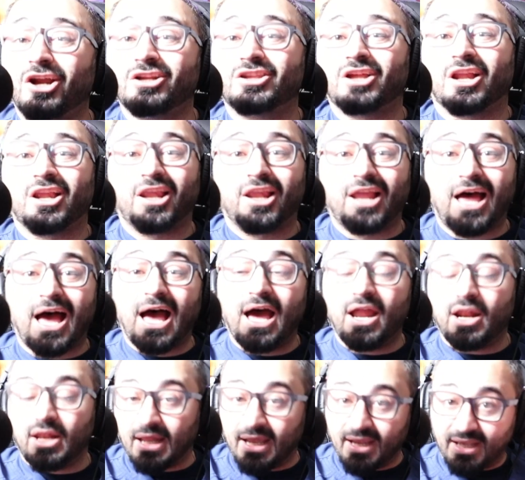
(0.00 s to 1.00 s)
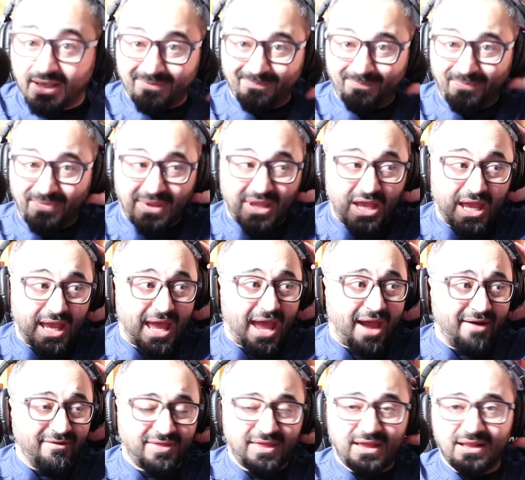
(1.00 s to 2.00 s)
learned a lot, like
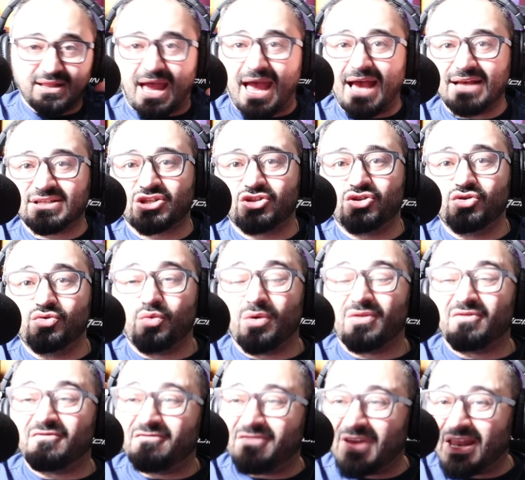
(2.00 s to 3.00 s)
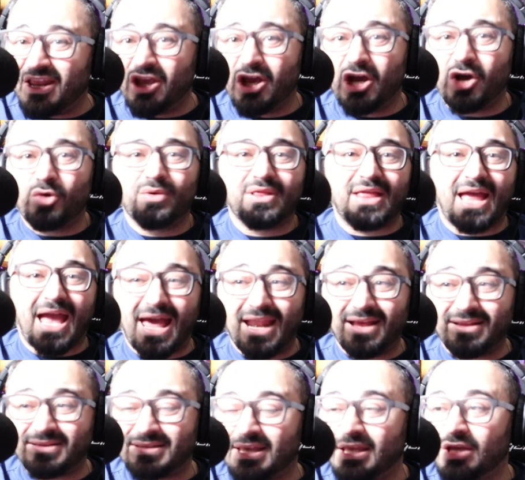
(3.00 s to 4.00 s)
everything that has to do with video, with
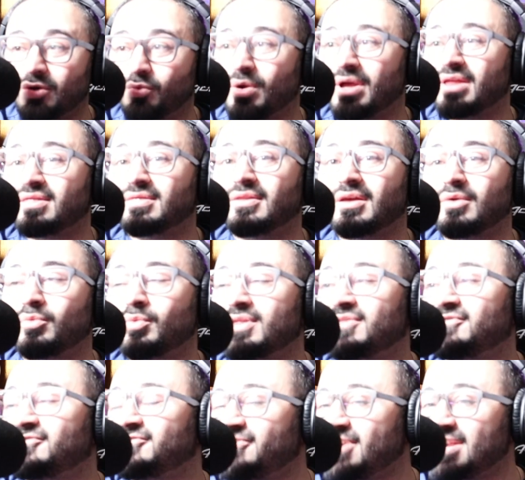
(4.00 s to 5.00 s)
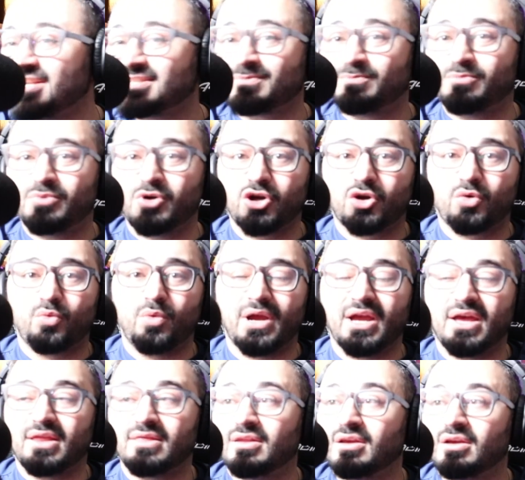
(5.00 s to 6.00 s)
editing, with
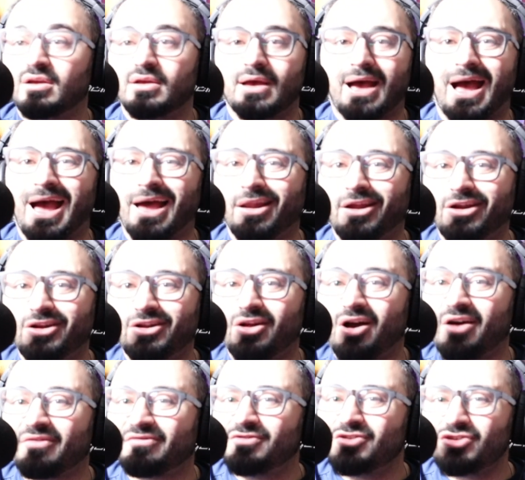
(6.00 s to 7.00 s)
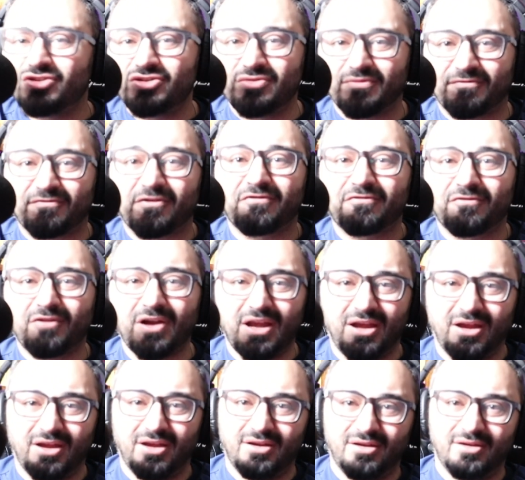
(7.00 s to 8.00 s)
Facebook, I learned it off YouTube for
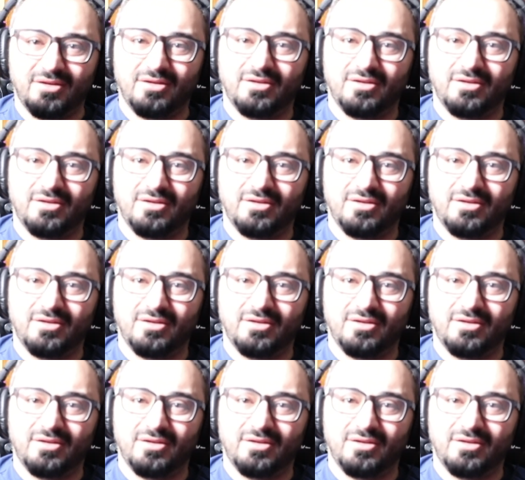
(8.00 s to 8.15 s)
free.